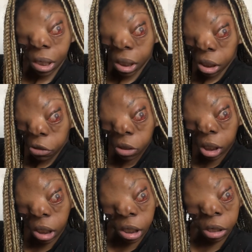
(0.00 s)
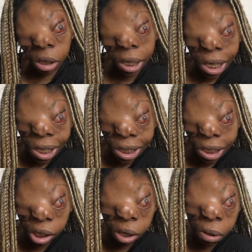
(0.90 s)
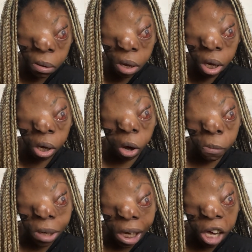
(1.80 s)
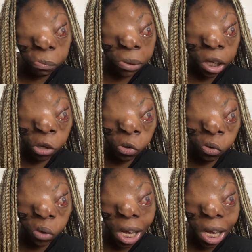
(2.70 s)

interesting to say, comment down below.